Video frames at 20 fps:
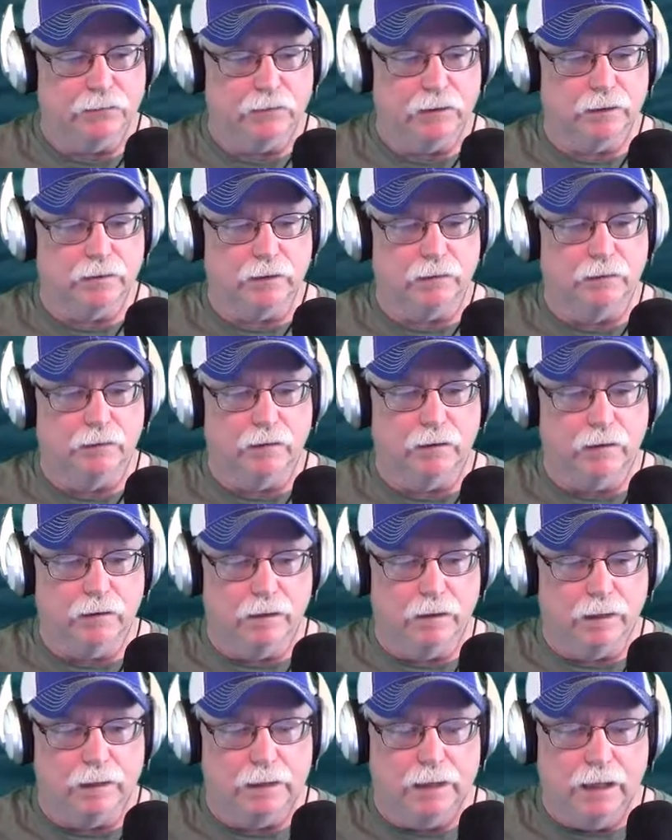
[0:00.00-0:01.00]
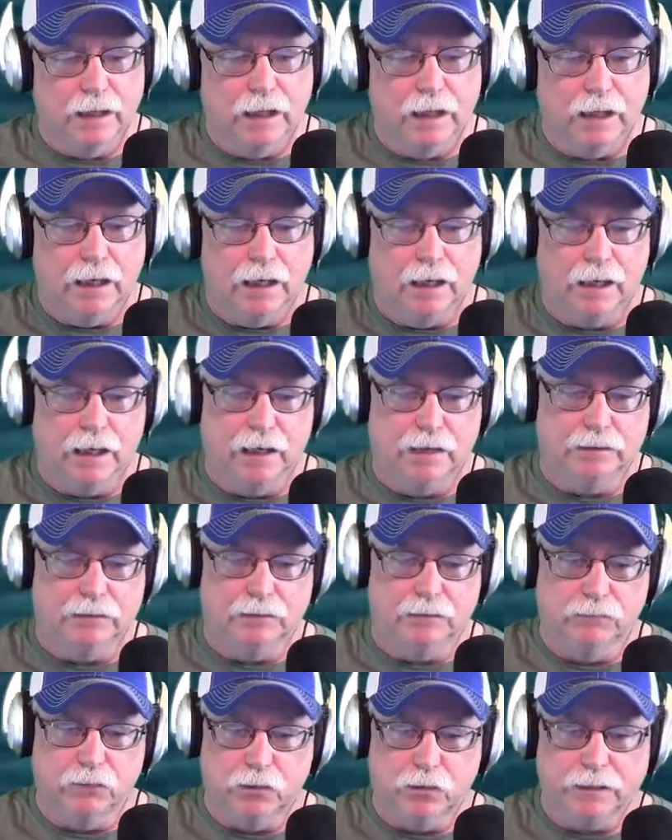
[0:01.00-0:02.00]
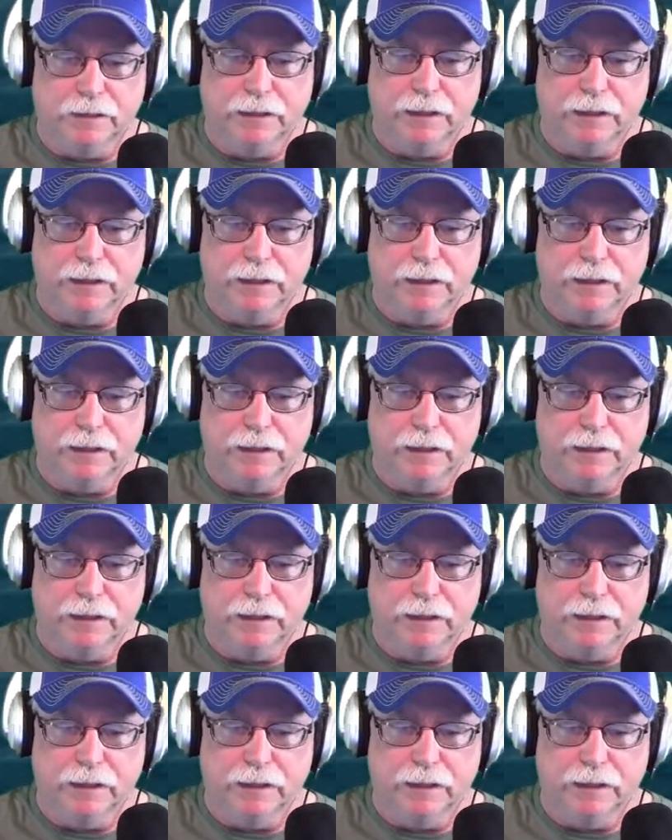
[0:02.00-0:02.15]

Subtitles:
to what's going on. Some more